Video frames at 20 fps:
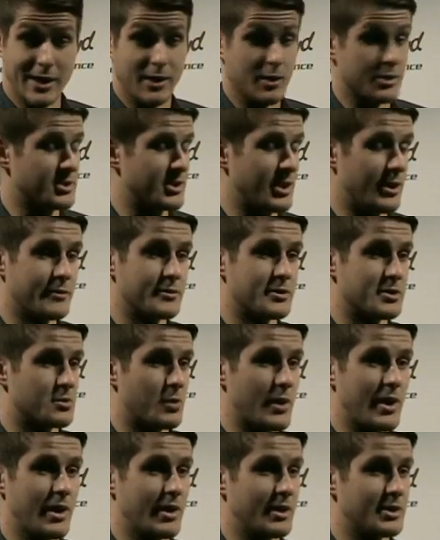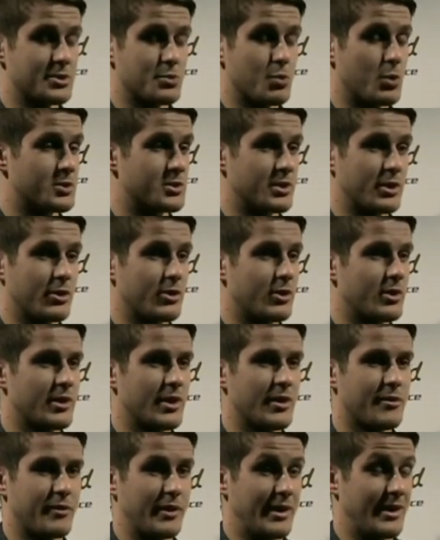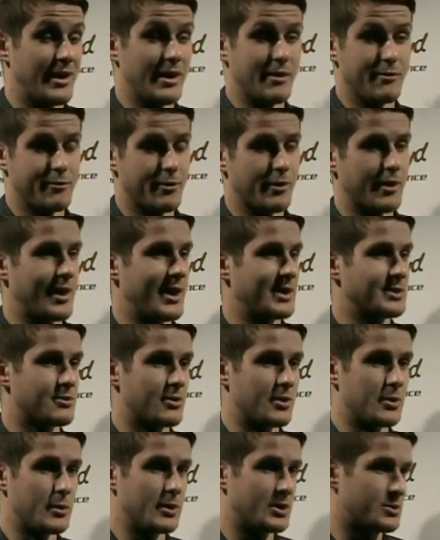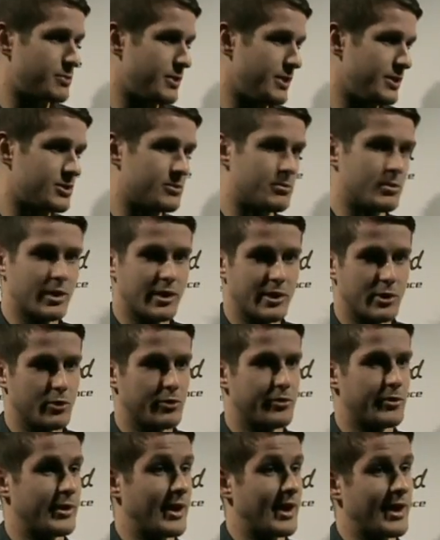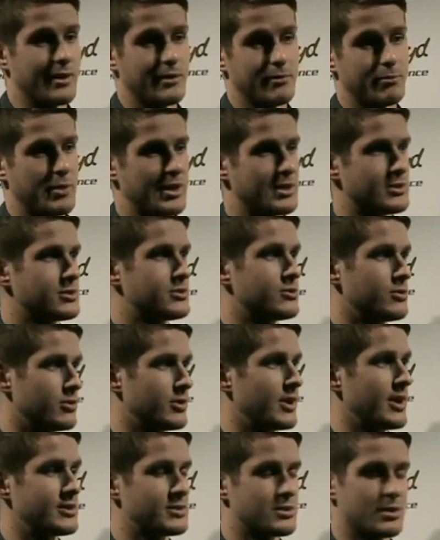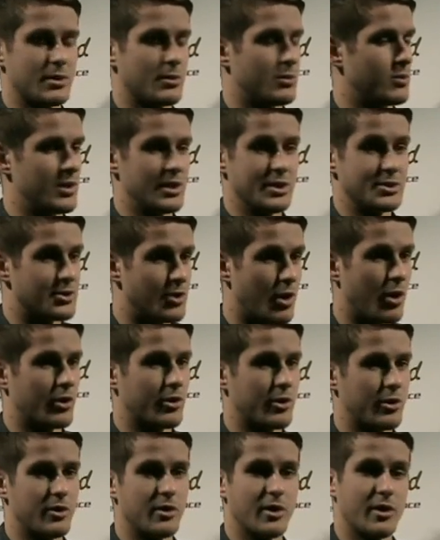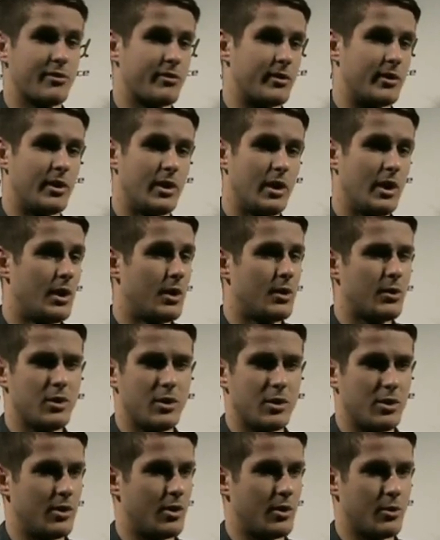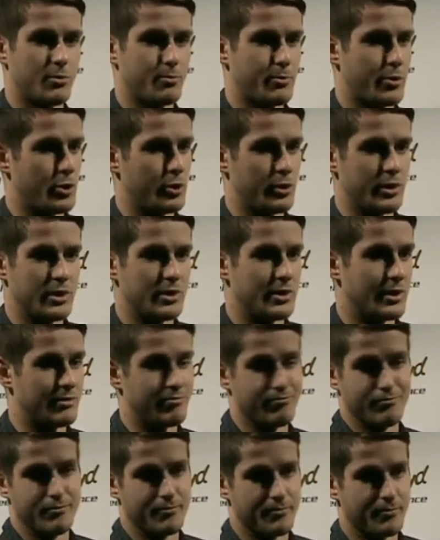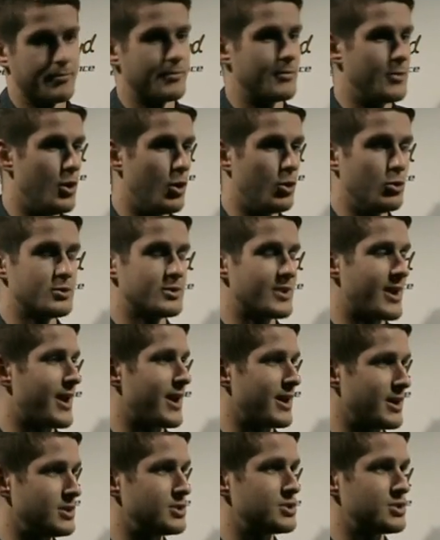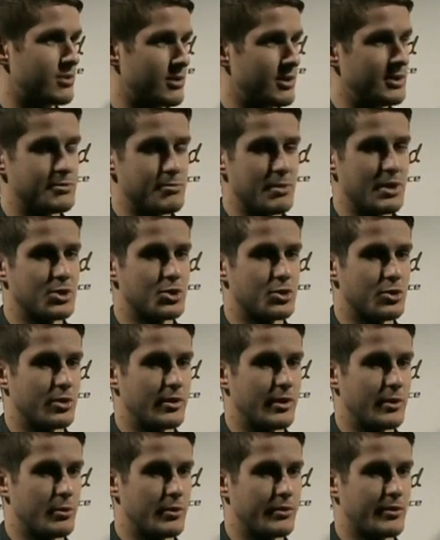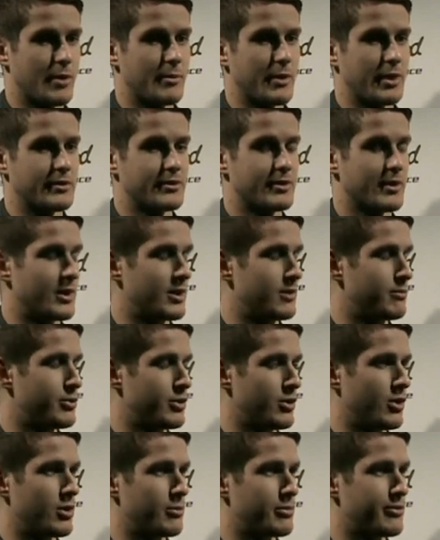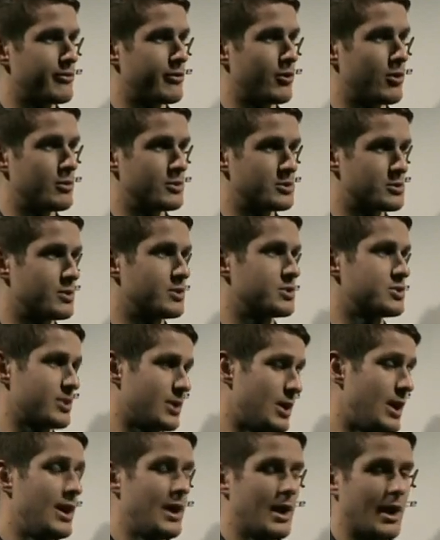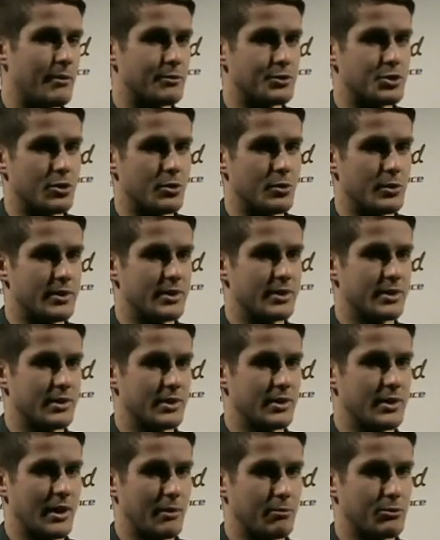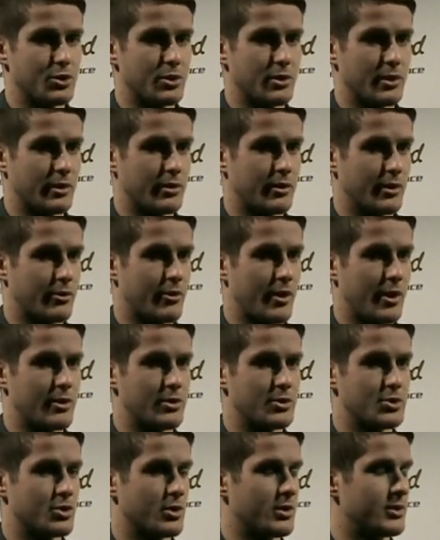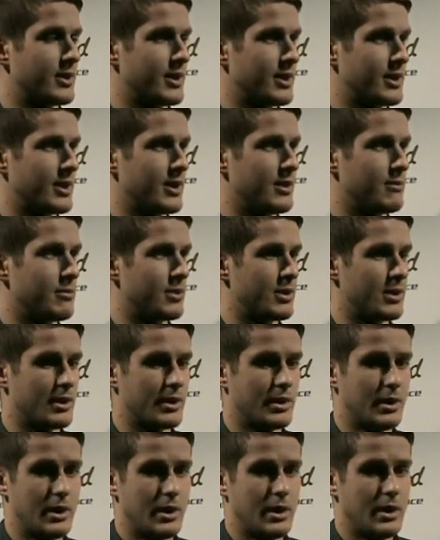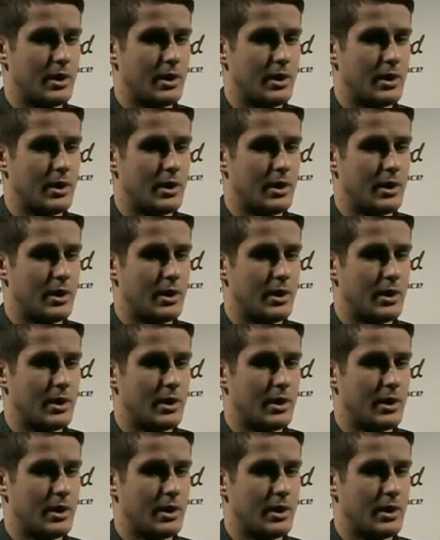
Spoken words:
ourselves as well. It just wasn't good enough, and for the last 3 weeks, Peterborough, Guildford and Basingstoke yesterday, it's not good enough. And Pooley knows that, and he's made sure that we've come out tonight and put on a performance, which I'm sure we did, and I'm sure the crowd enjoyed that game. But